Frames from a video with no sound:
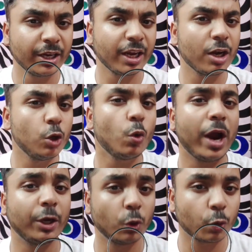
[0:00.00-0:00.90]
take a look
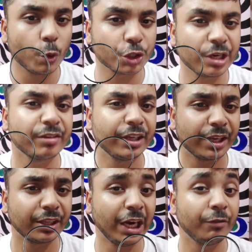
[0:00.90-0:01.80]
at those questions
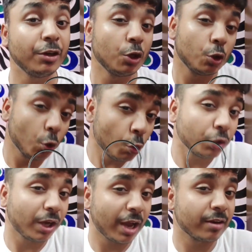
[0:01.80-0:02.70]
thinking that we know
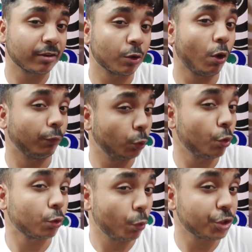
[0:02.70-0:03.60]
the answers of
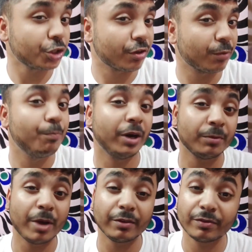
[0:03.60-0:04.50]
those questions. But
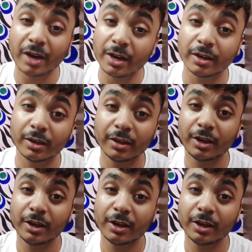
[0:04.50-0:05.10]
my friend,